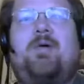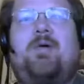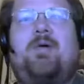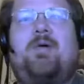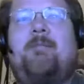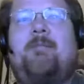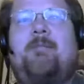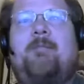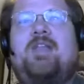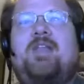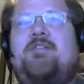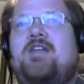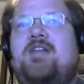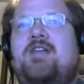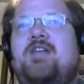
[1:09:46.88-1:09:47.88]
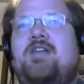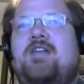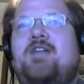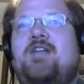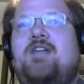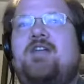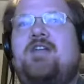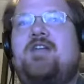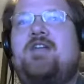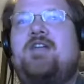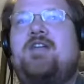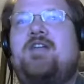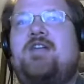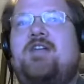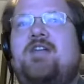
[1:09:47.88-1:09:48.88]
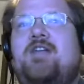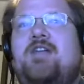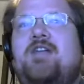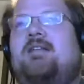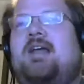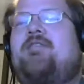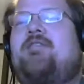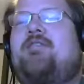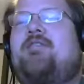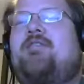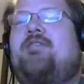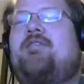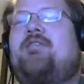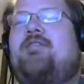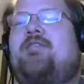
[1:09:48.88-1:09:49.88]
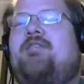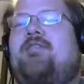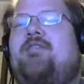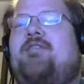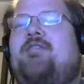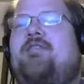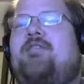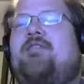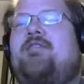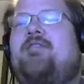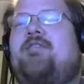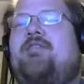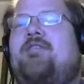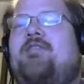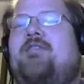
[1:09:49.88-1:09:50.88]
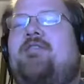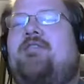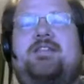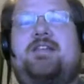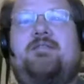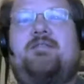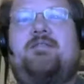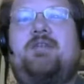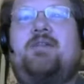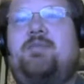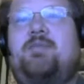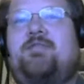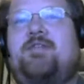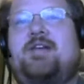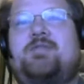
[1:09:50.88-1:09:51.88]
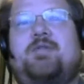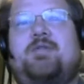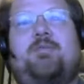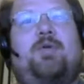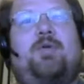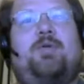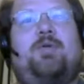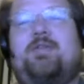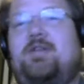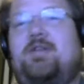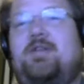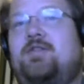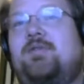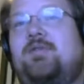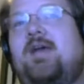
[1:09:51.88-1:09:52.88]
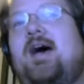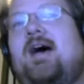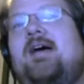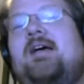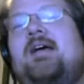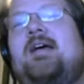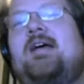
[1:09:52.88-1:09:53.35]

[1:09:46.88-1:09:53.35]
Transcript: If nothing is immediately, like if you have something like, oh, like she totally needs to get hit in the face with a boulder, then do that.